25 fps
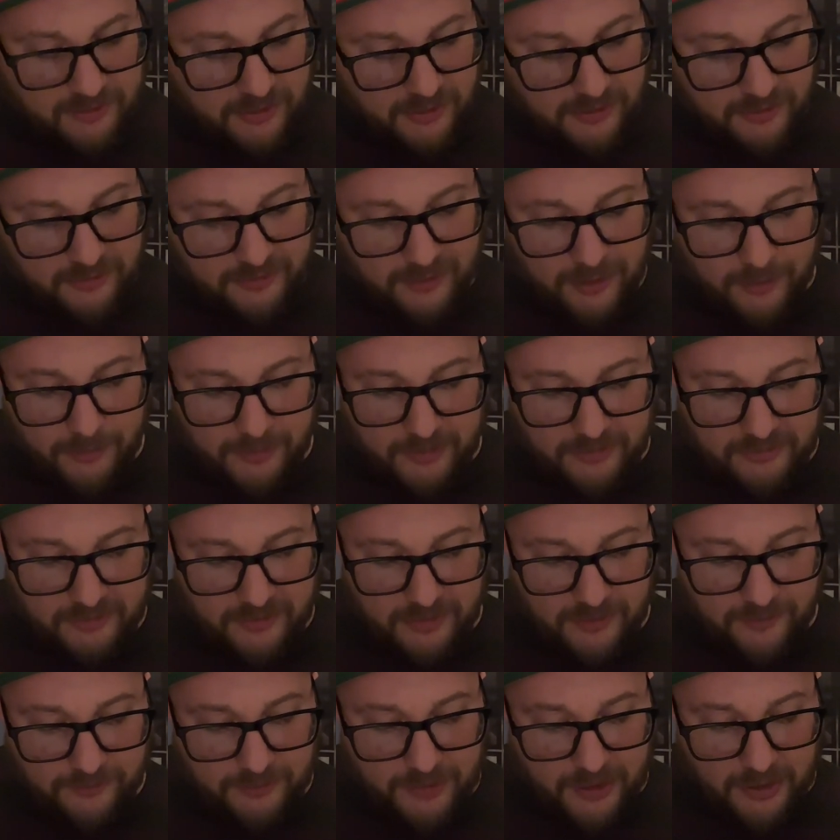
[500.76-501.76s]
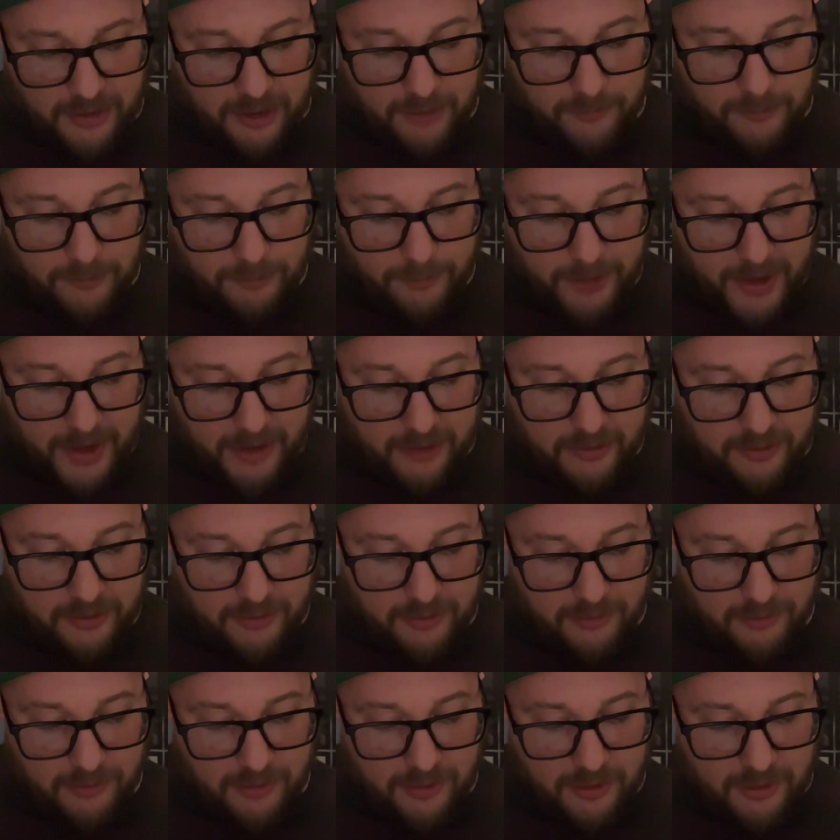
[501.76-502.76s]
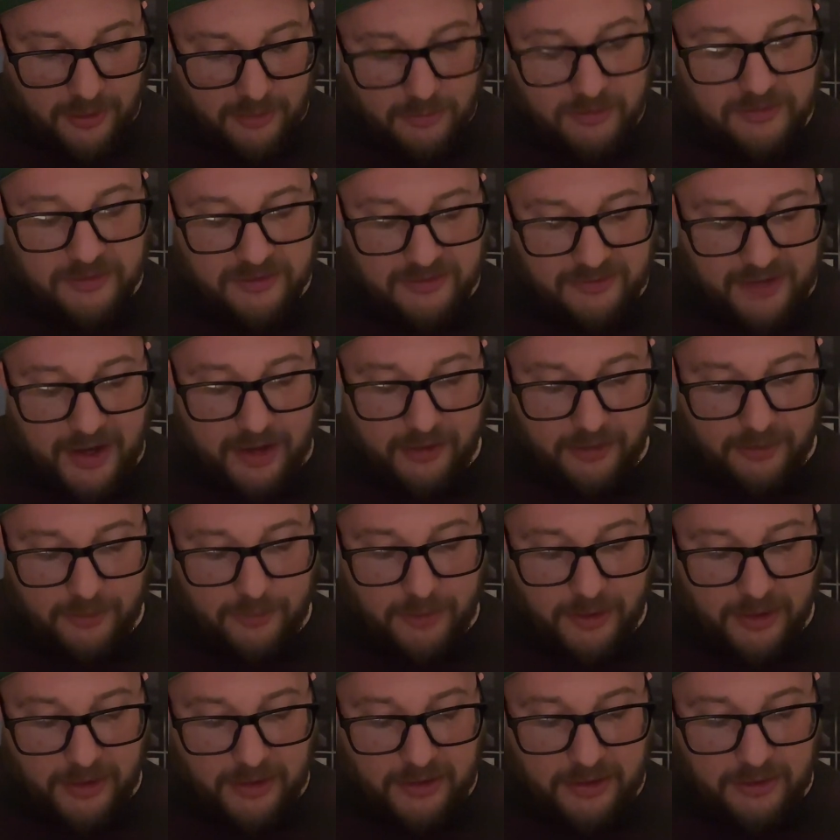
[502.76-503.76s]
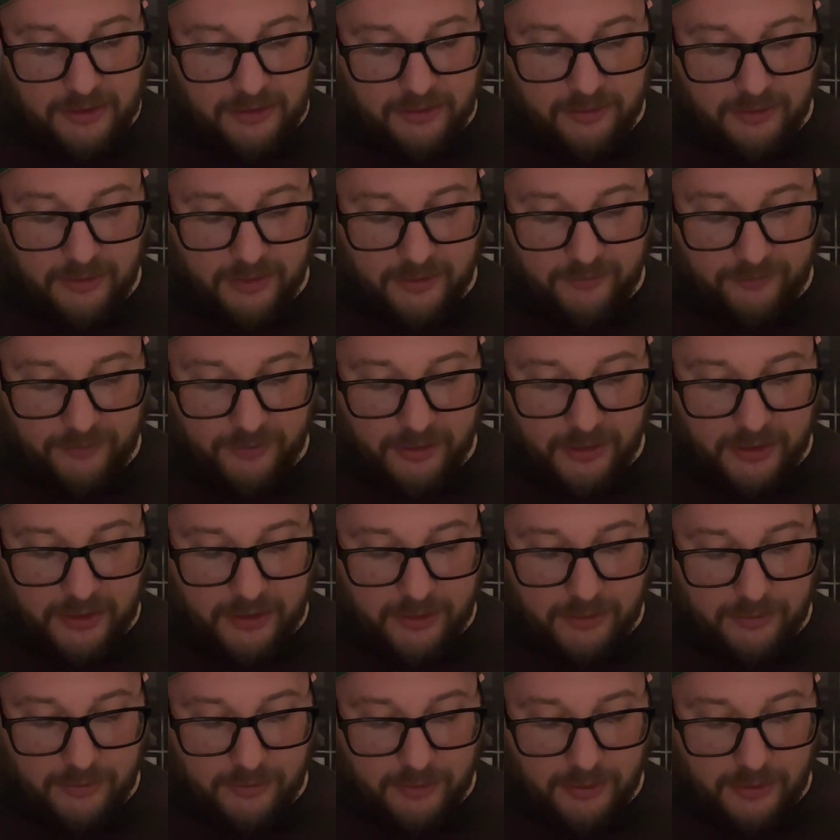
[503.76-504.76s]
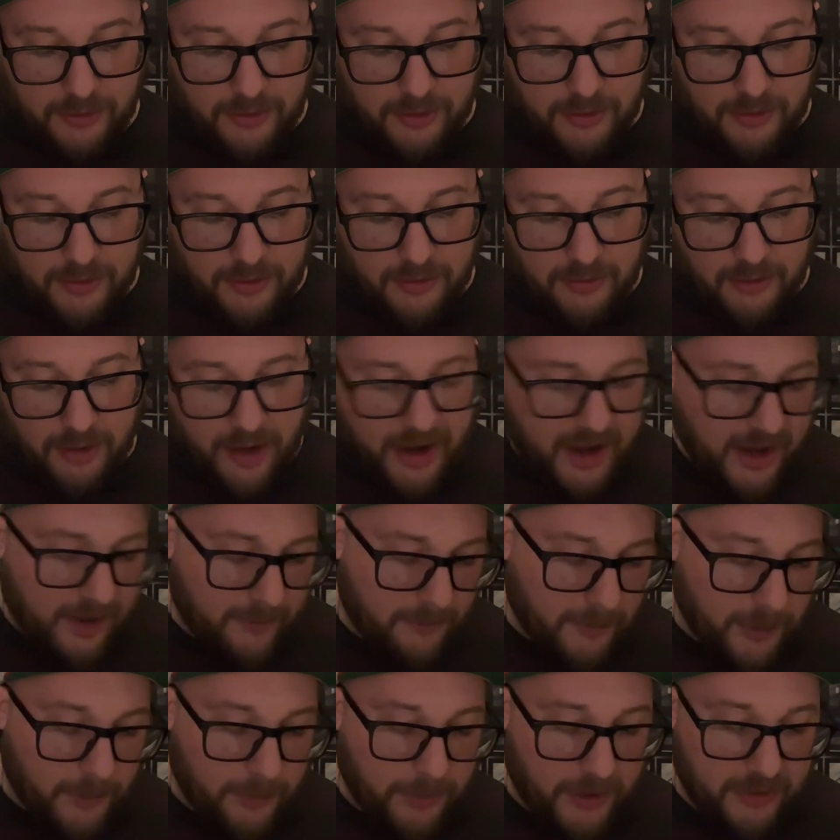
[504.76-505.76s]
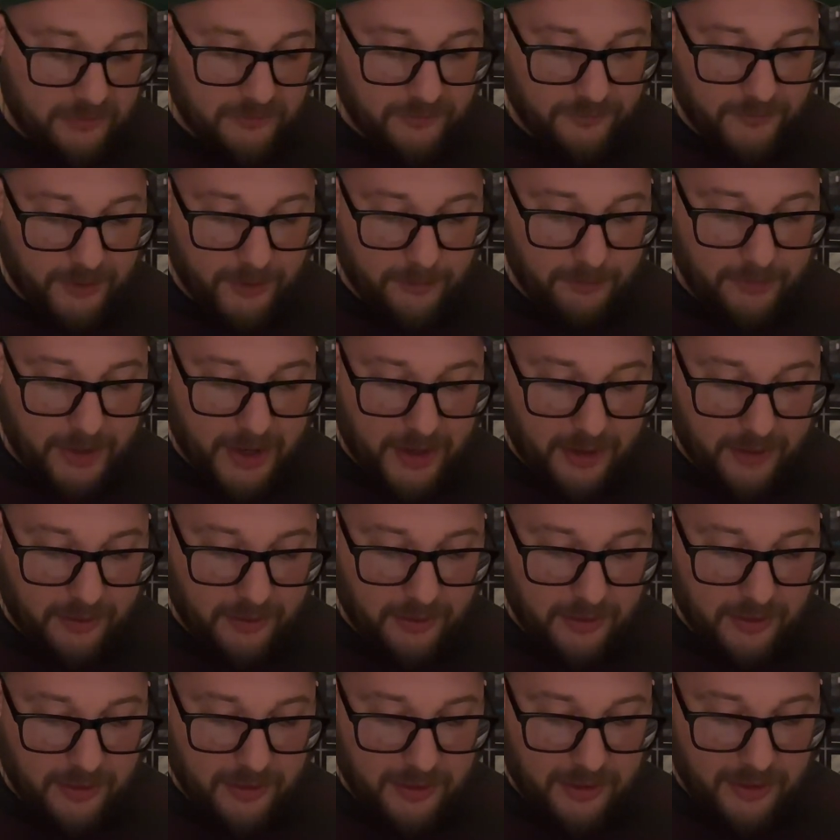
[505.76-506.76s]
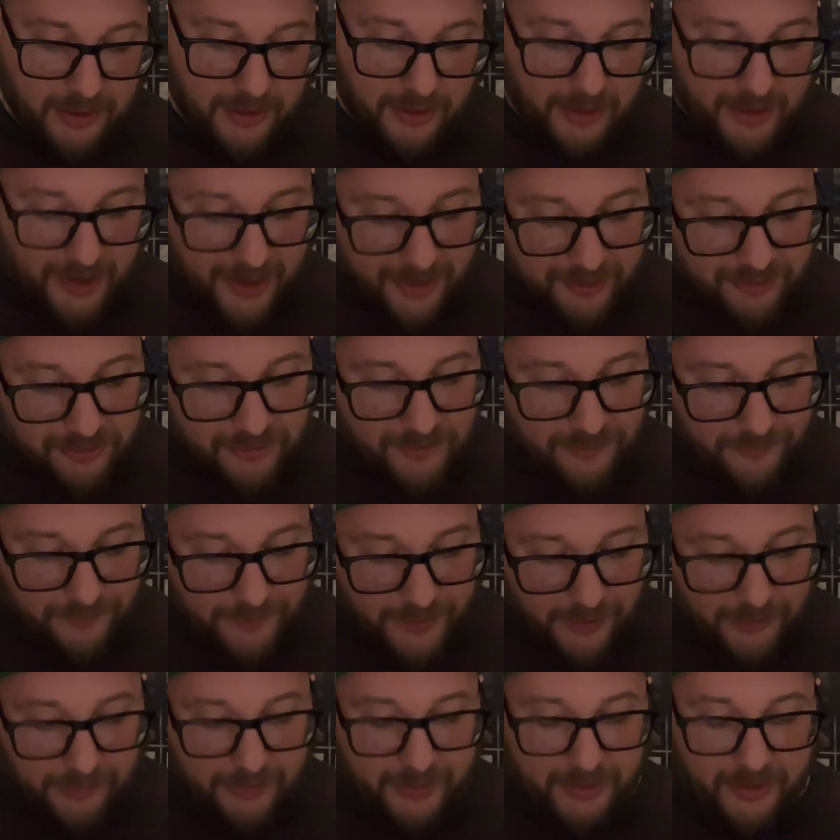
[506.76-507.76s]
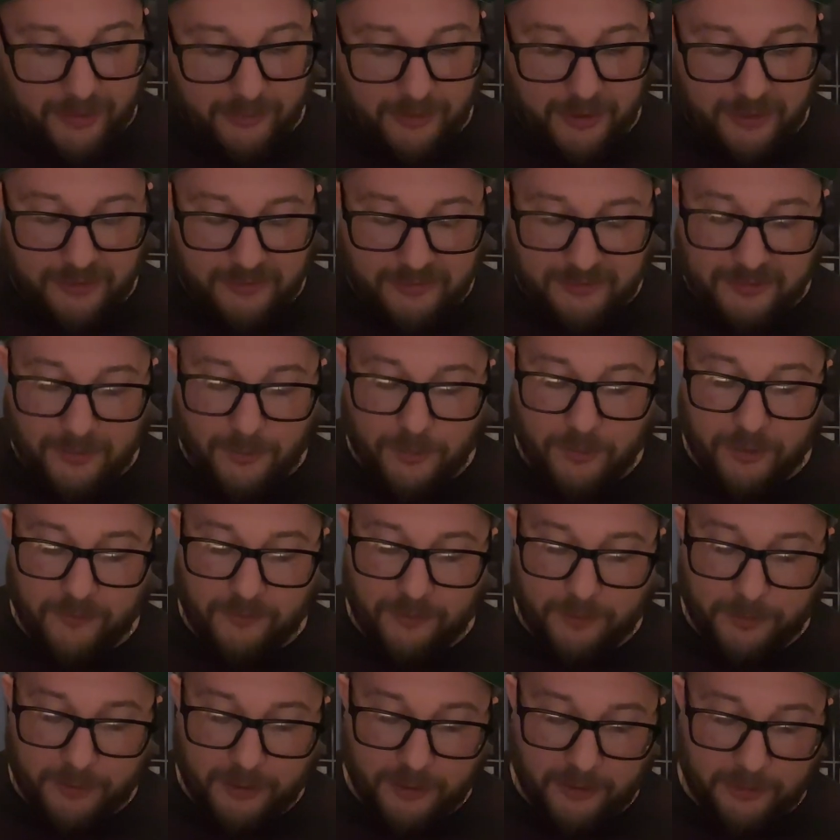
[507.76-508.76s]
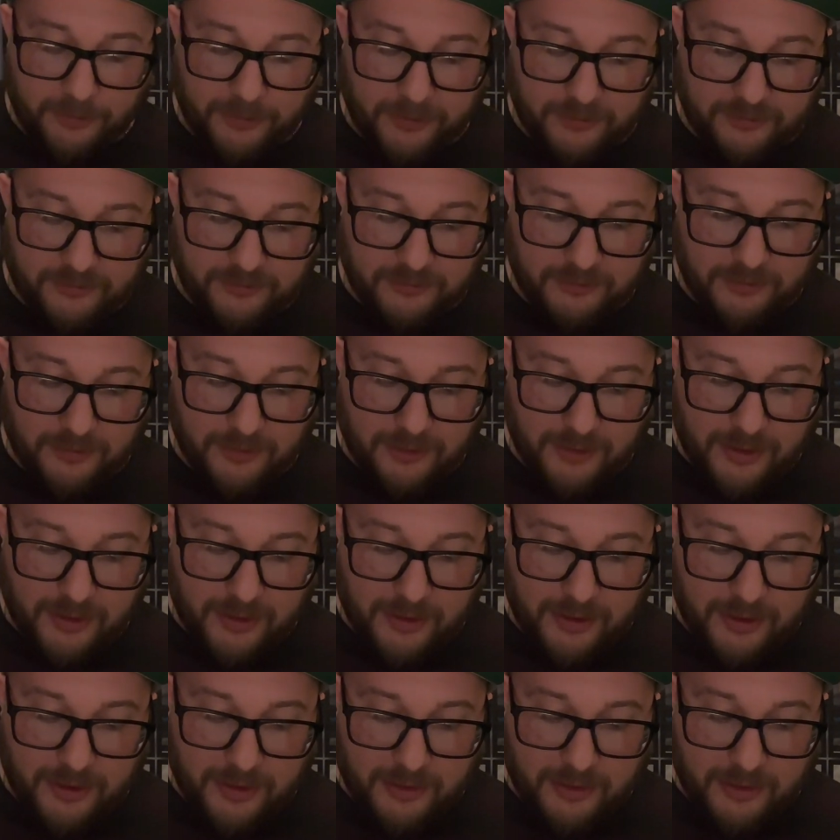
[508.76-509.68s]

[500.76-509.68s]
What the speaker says: I started to tell myself that coming back here was exactly what I needed in life right now. I had my best friend back, and I actually felt like I had somewhat of a purpose.